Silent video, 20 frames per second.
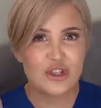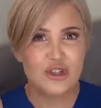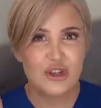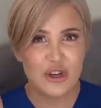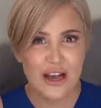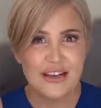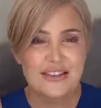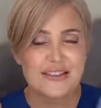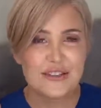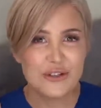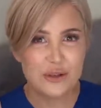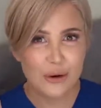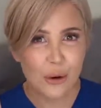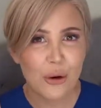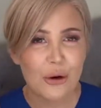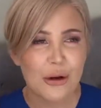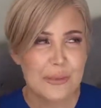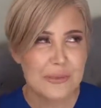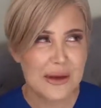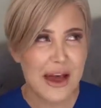Just
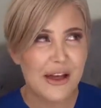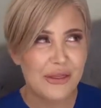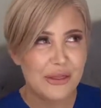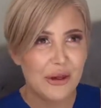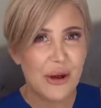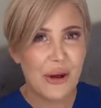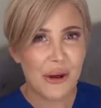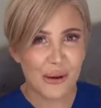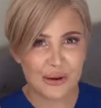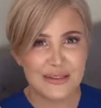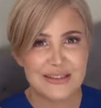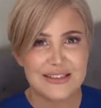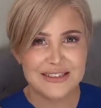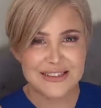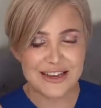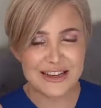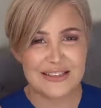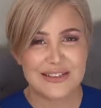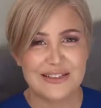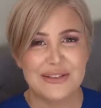talk about the hot
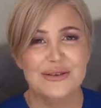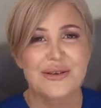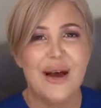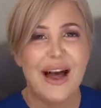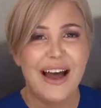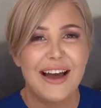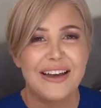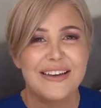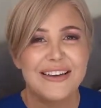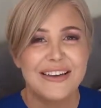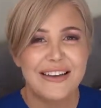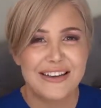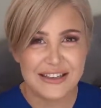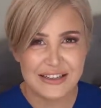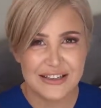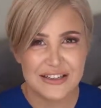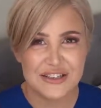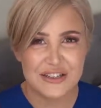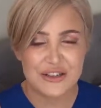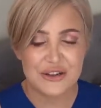sex you had
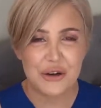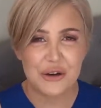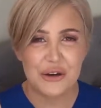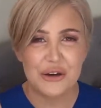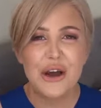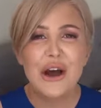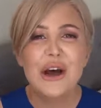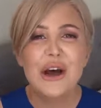years ago.